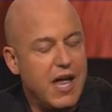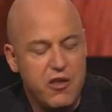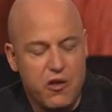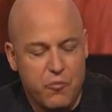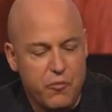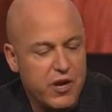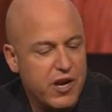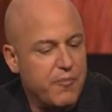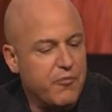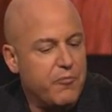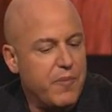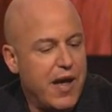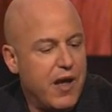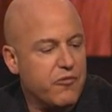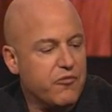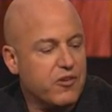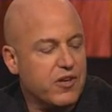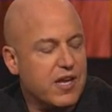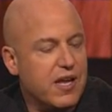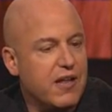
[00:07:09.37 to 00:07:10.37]
And you bring up
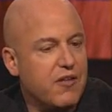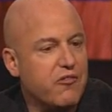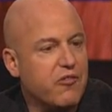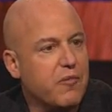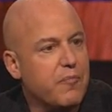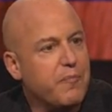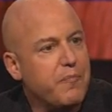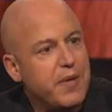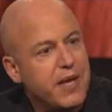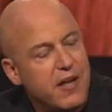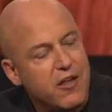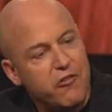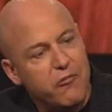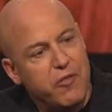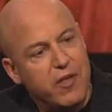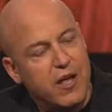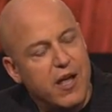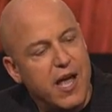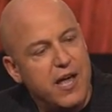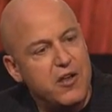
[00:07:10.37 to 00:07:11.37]
spouse and kids. The
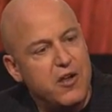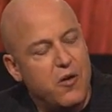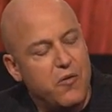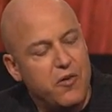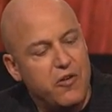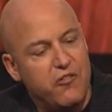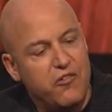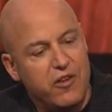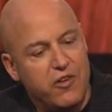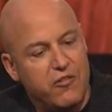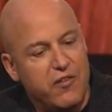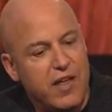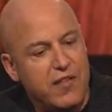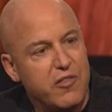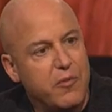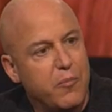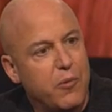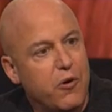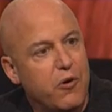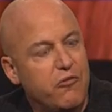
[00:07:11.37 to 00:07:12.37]
biggest thing I notice is
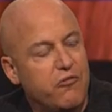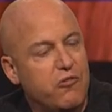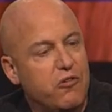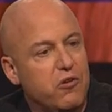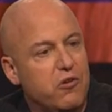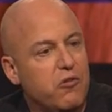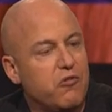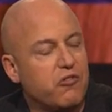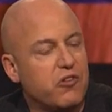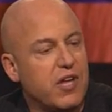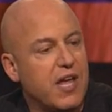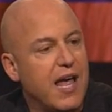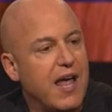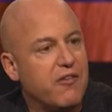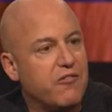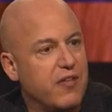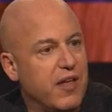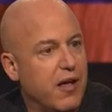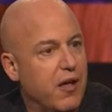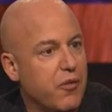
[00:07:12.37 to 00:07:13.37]
that the person who usually
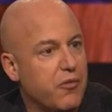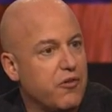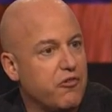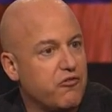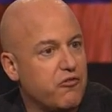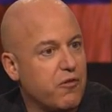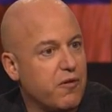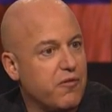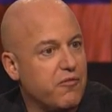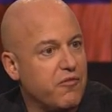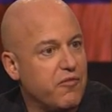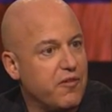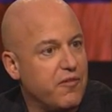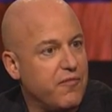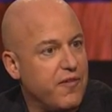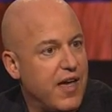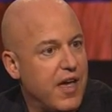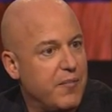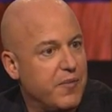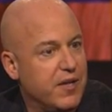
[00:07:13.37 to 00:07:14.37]
has the health insurance in the
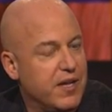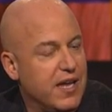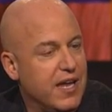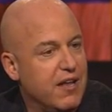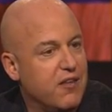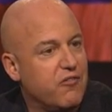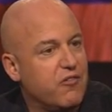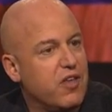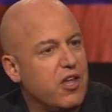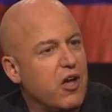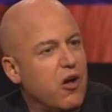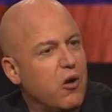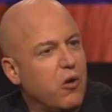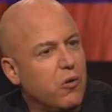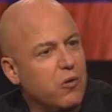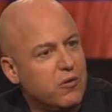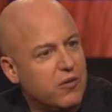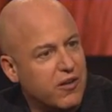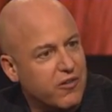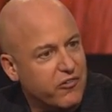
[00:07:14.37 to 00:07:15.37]
family is the
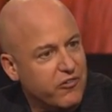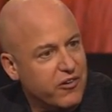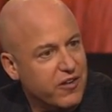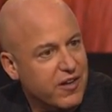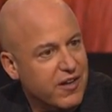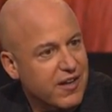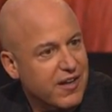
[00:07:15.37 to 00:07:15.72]
oldest.